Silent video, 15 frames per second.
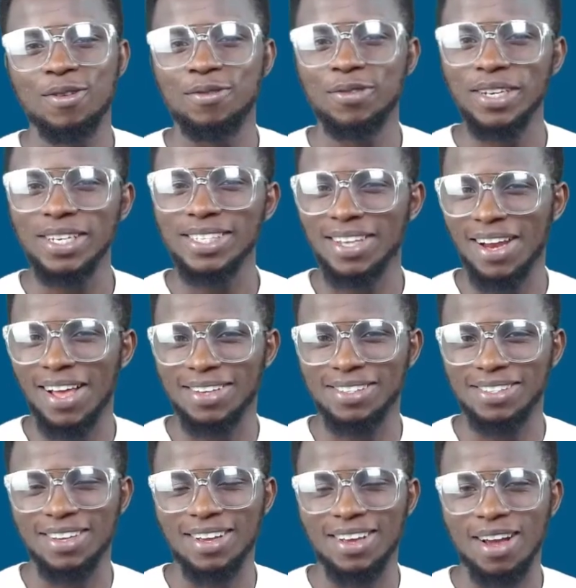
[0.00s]
For this
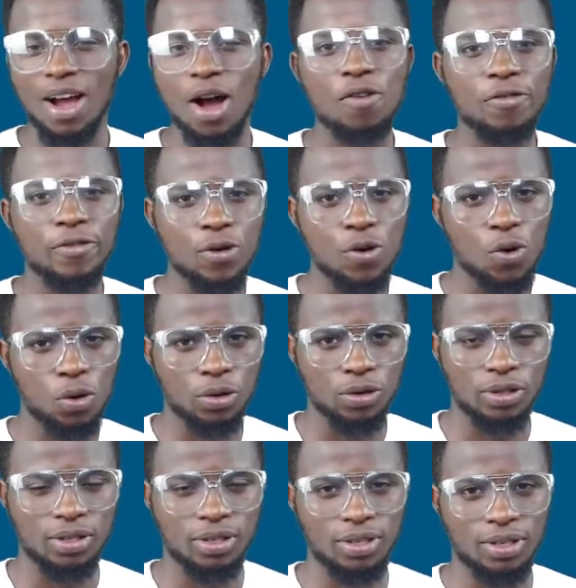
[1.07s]
class, our
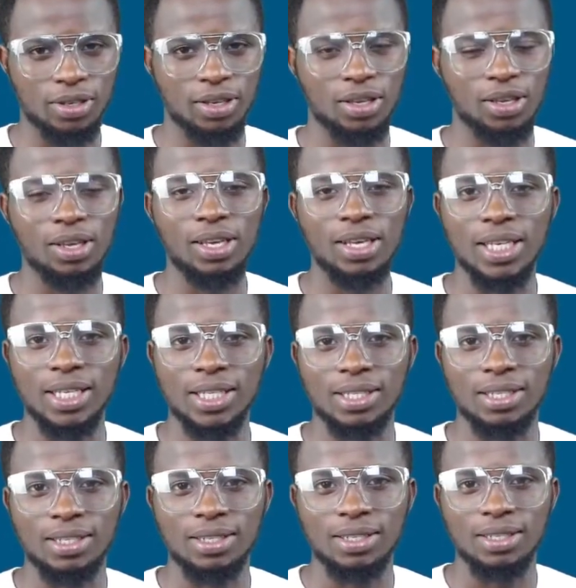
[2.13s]
focus
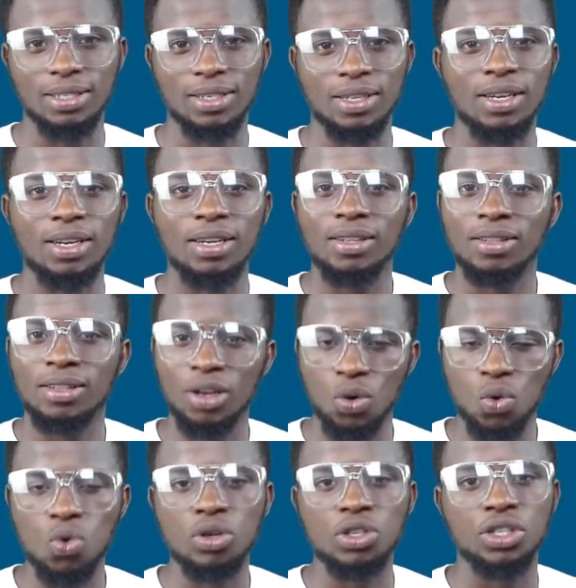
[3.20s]
is the
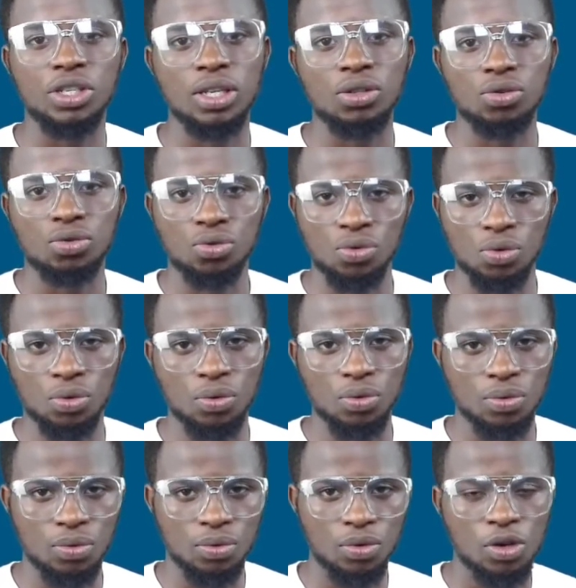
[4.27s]
quotient
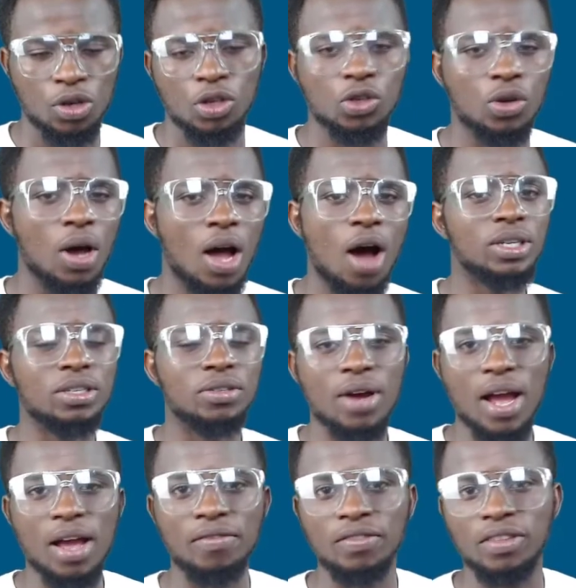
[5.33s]
rule. So how do we
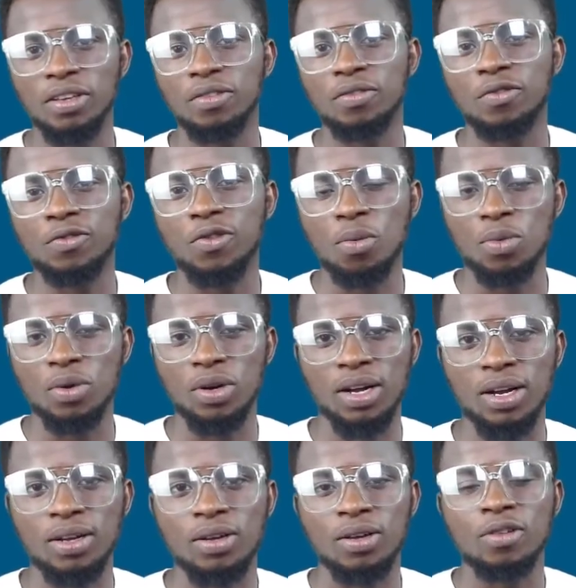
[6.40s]
derive the
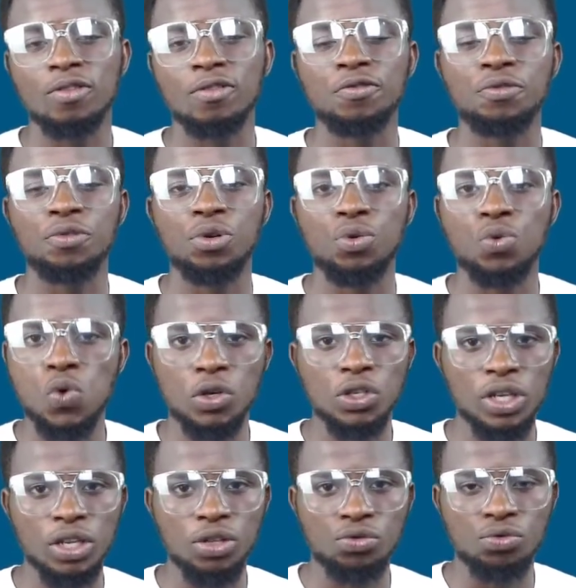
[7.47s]
formula for
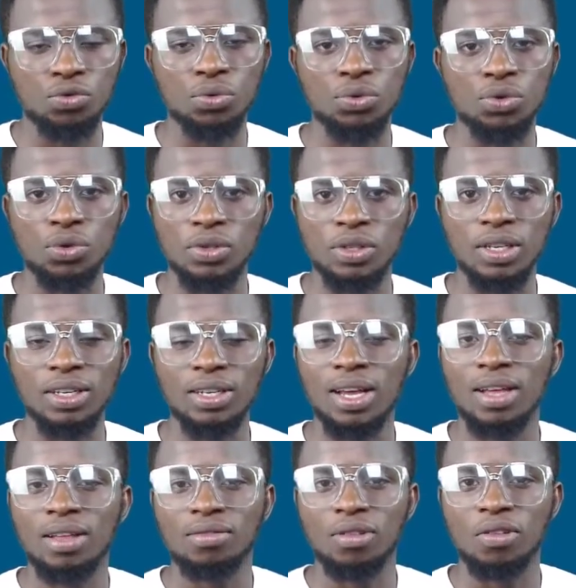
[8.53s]
quotient rule
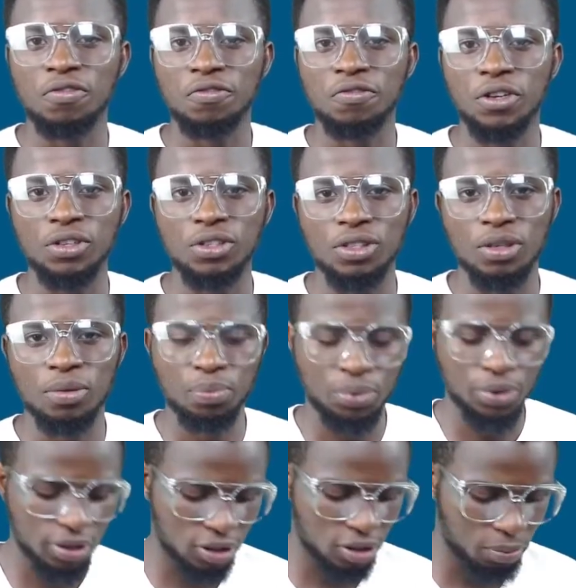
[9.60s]
using the first
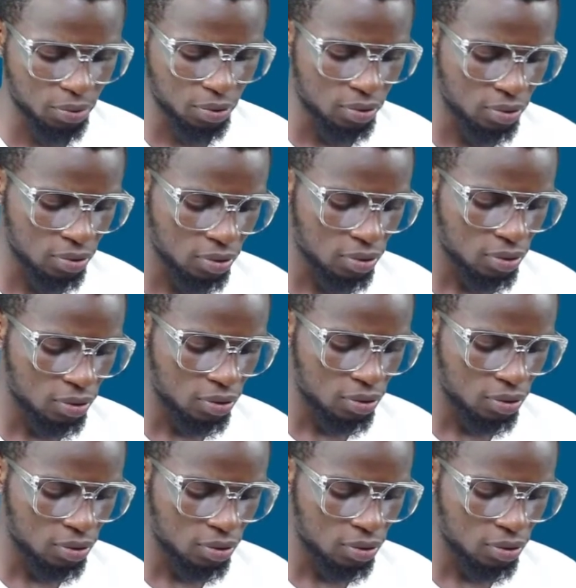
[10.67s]
principle?